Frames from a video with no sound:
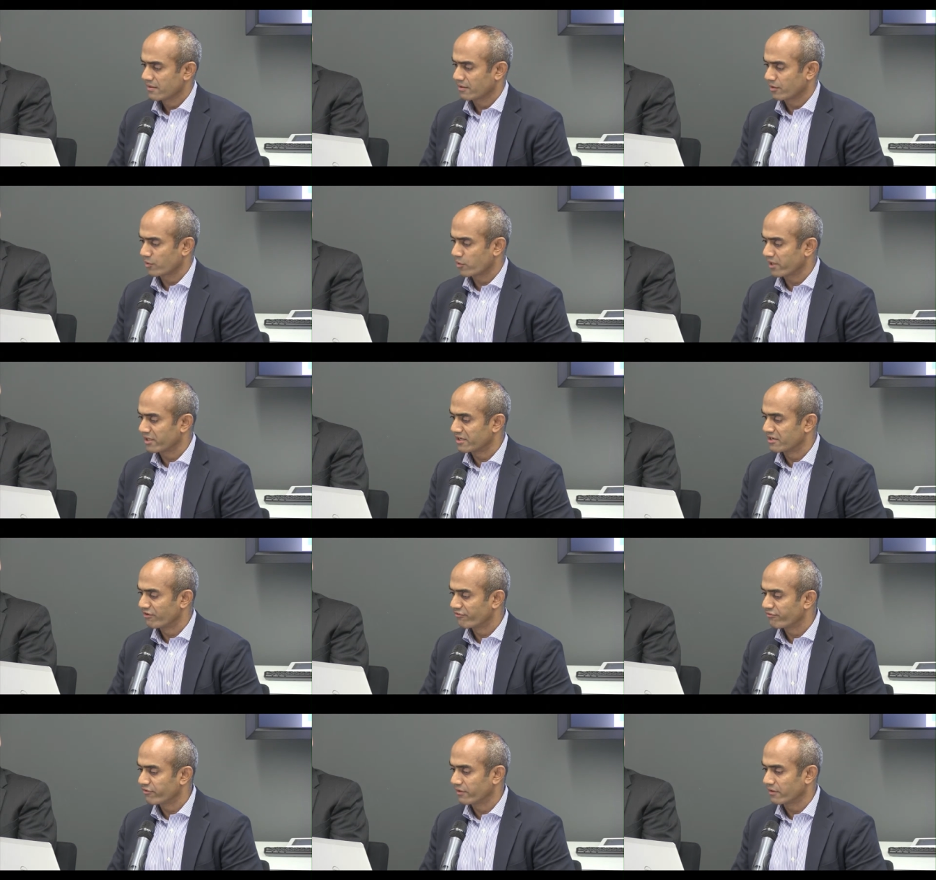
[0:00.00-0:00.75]
quite
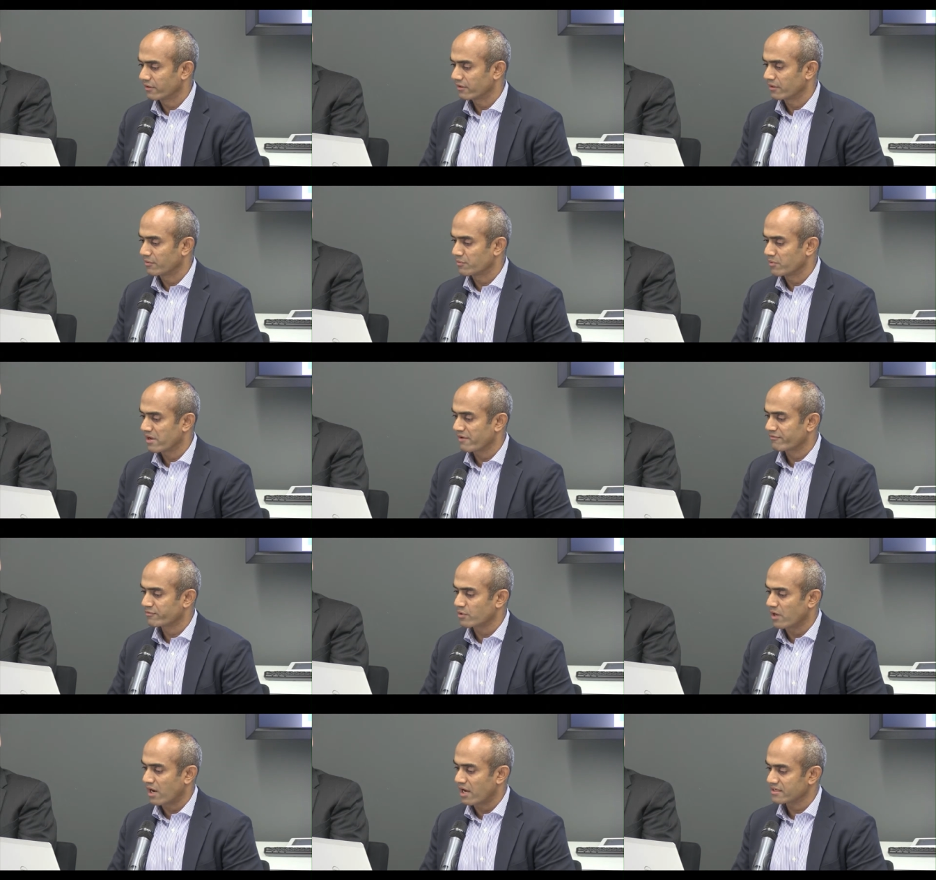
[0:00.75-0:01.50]
different, and we have
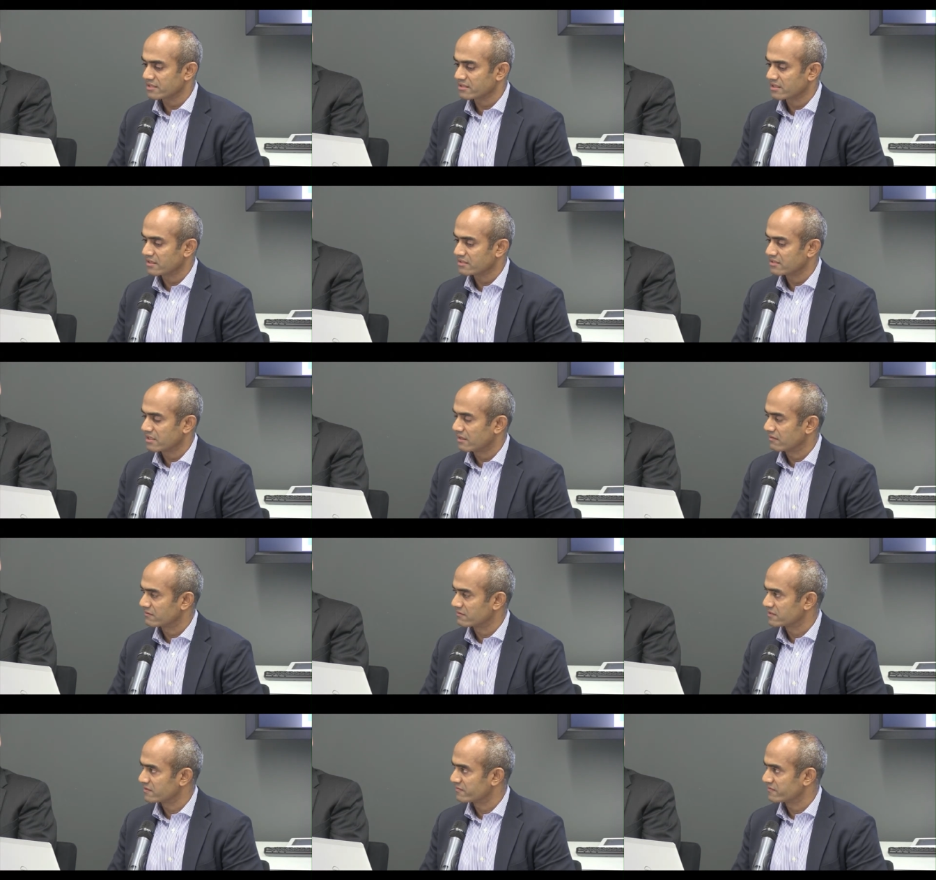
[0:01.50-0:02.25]
to ask
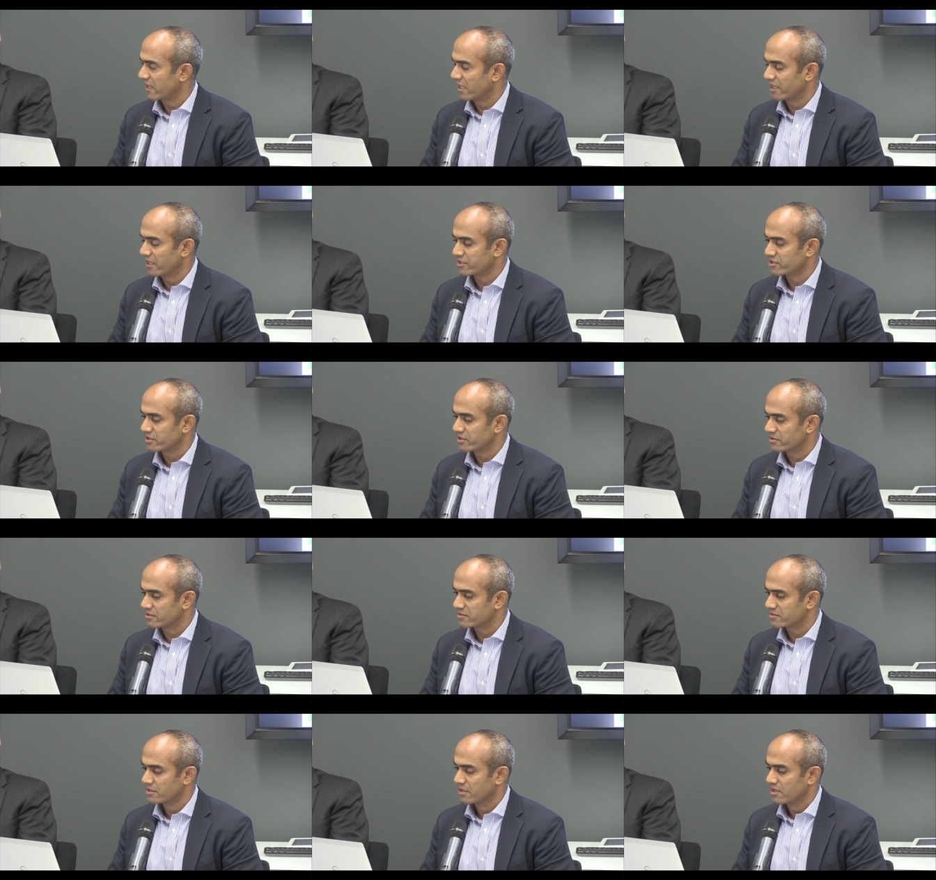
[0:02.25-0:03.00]
ourselves if
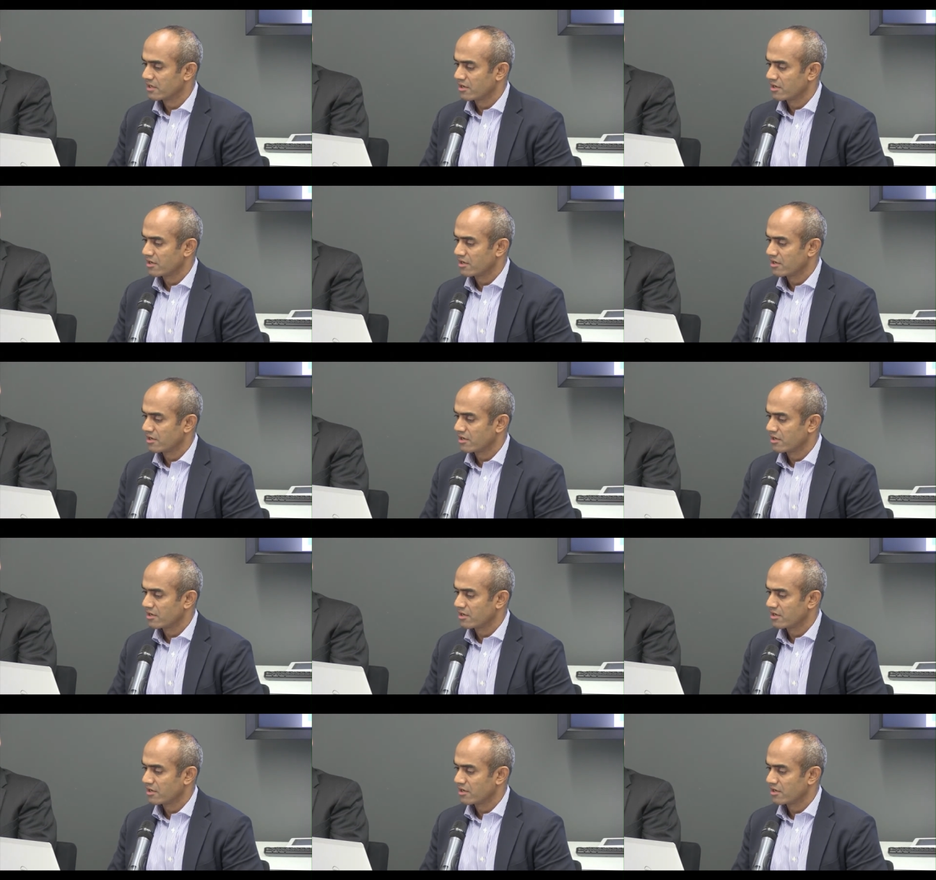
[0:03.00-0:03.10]
elections